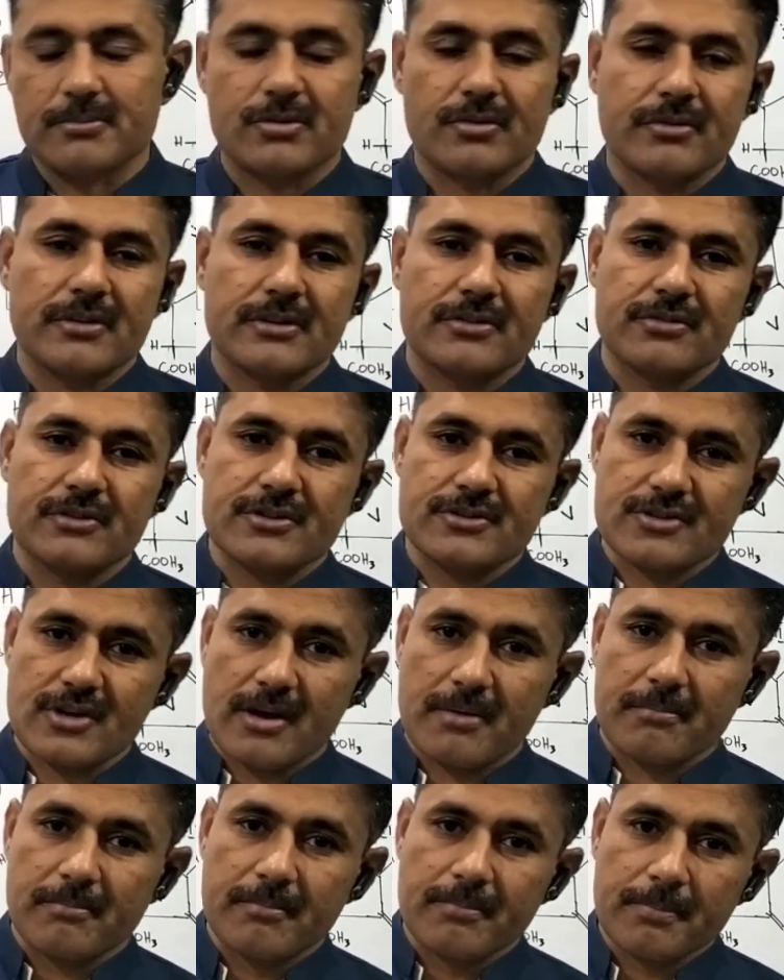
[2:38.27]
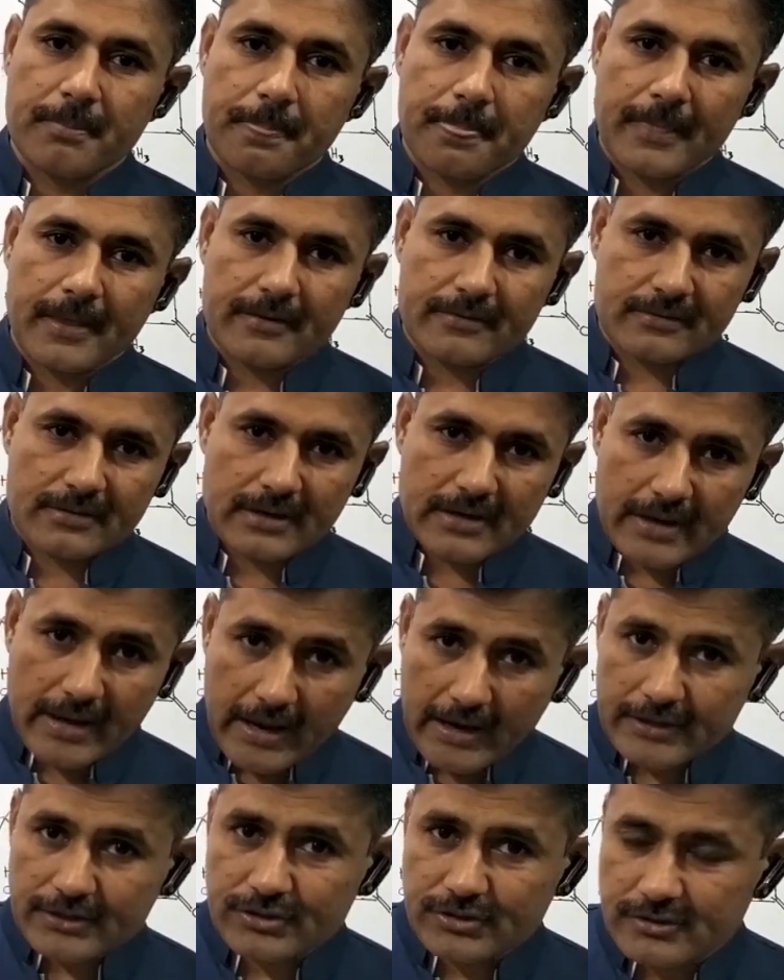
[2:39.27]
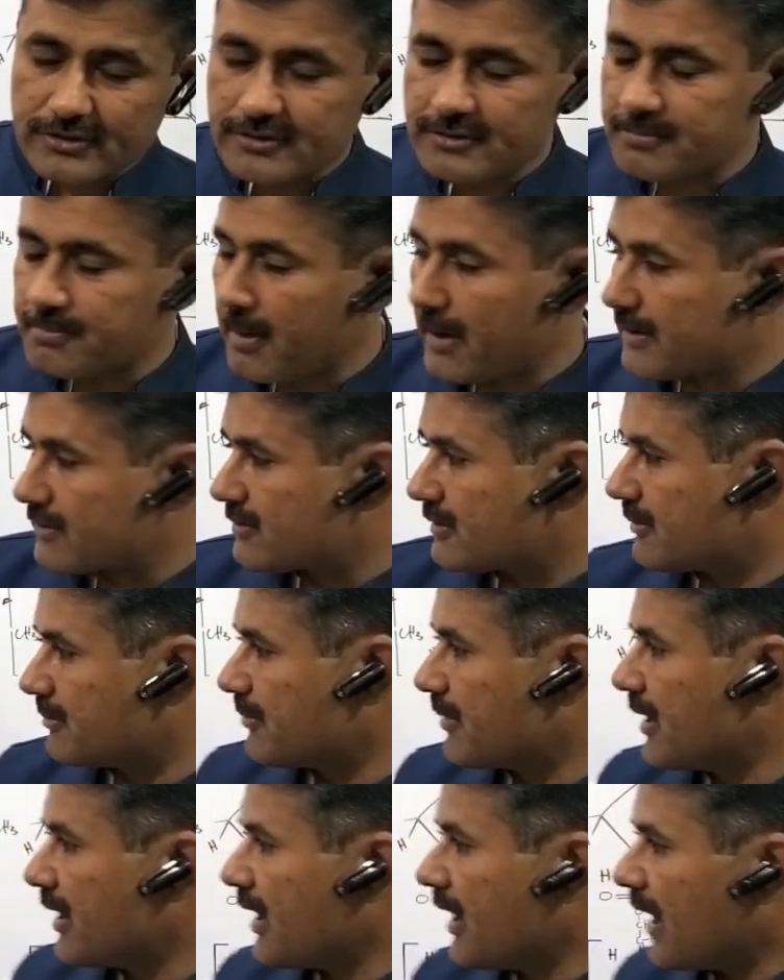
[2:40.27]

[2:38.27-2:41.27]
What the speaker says: to which we term is called action spectrum.